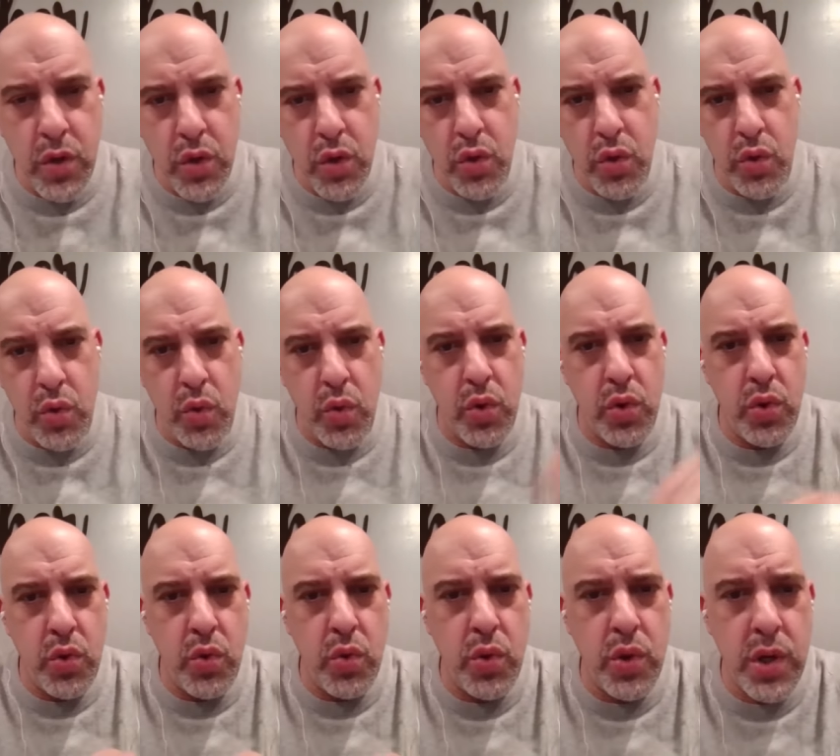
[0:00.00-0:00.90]
who
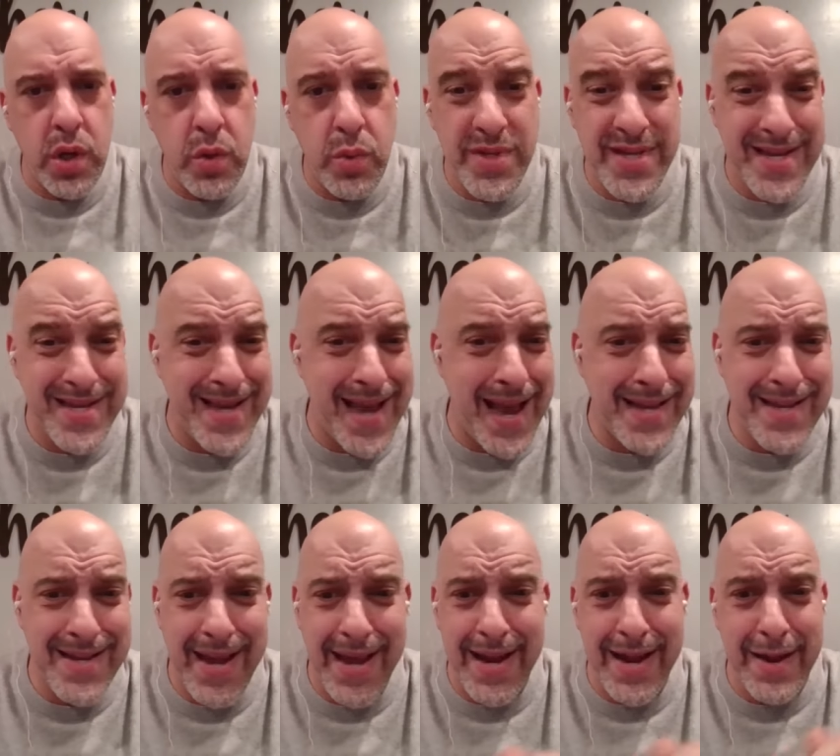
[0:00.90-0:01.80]
who uh, was
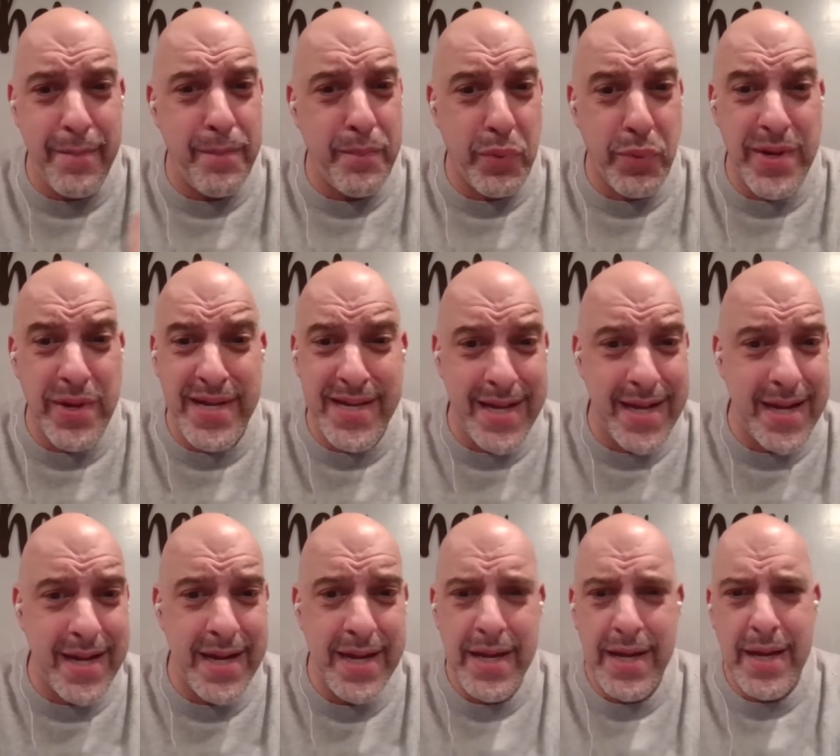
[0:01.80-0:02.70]
assassinated in
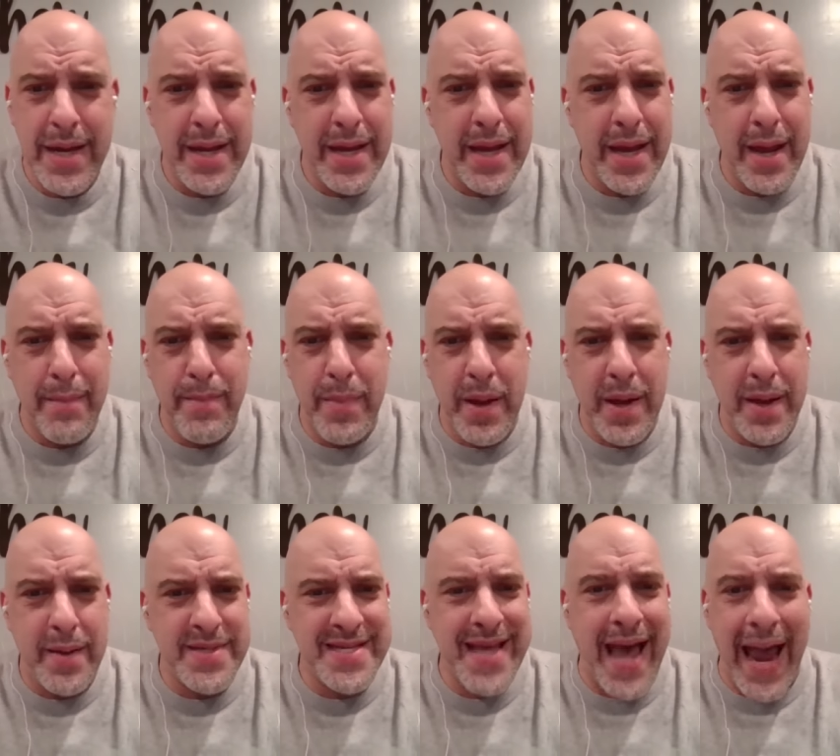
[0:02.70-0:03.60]
prison, uh,
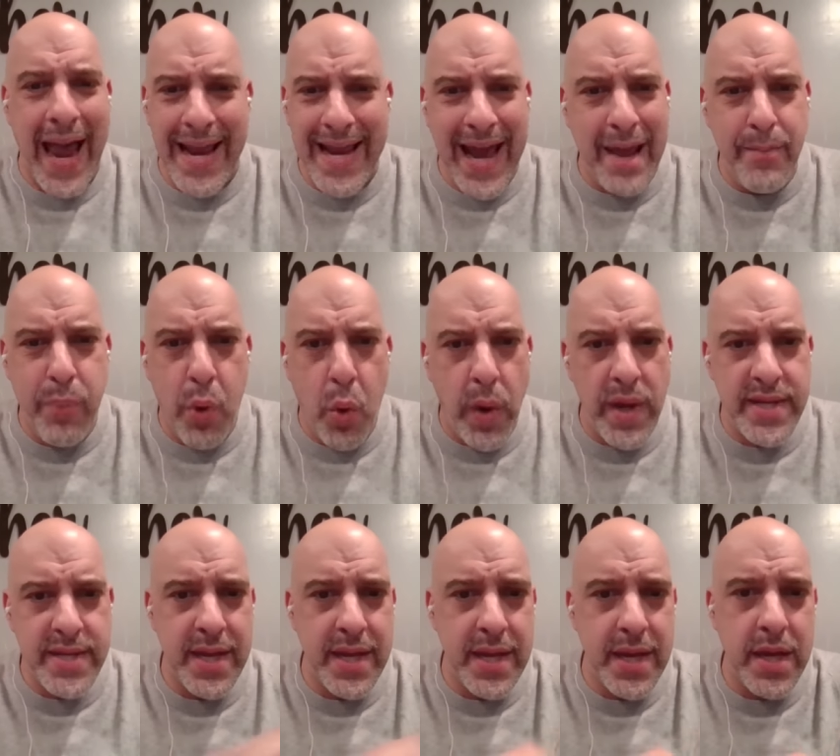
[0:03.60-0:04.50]
cyanide
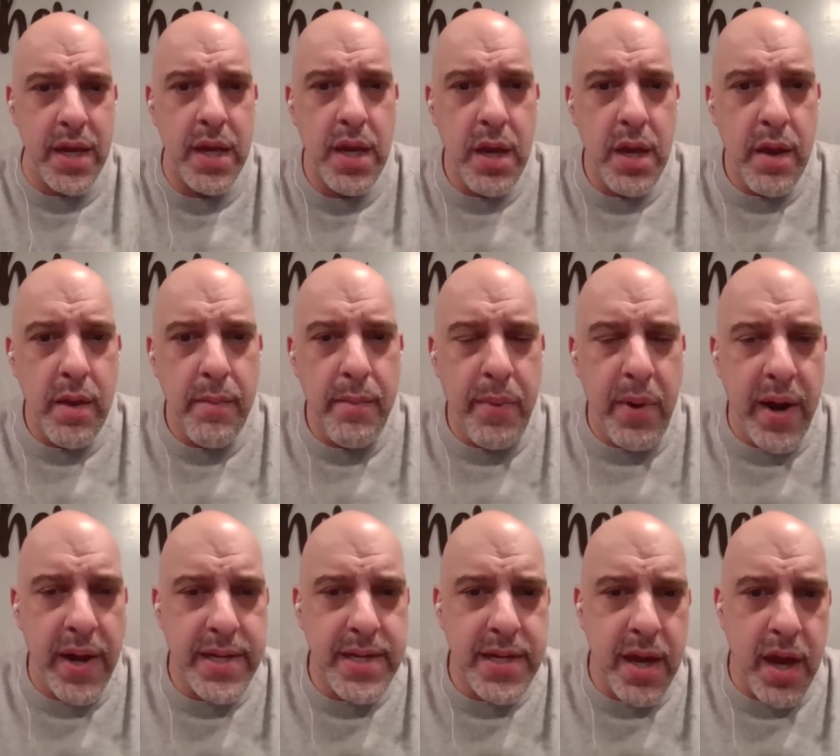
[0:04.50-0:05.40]
poisoning.
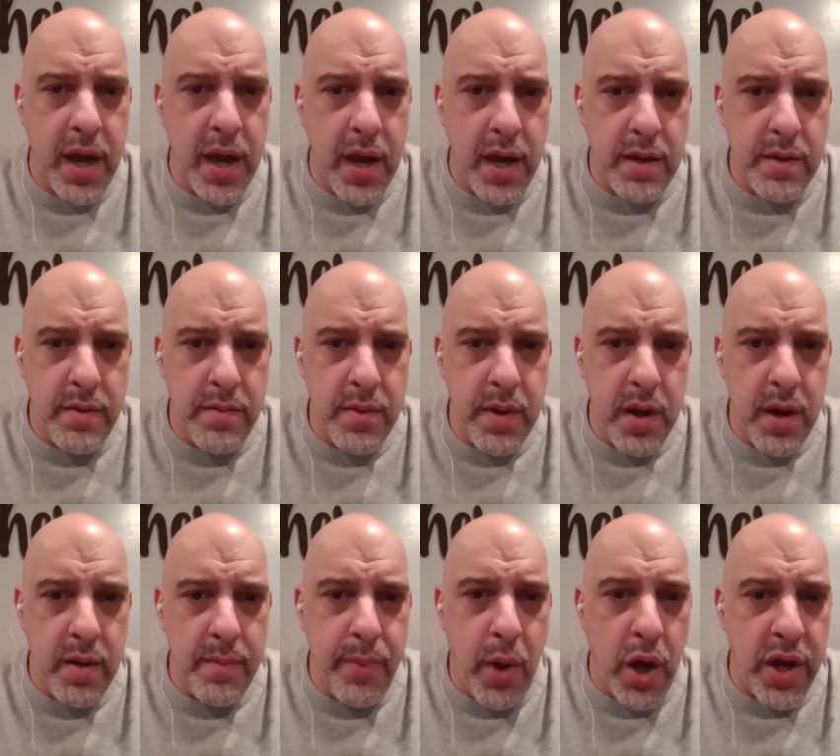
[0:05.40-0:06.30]
But uh,
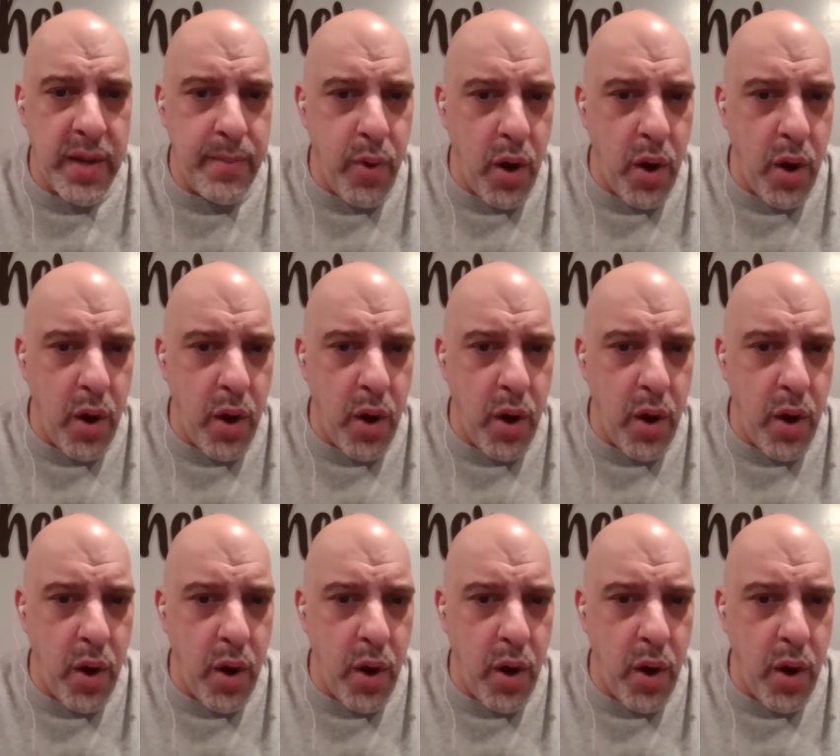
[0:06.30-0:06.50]
uh Baldy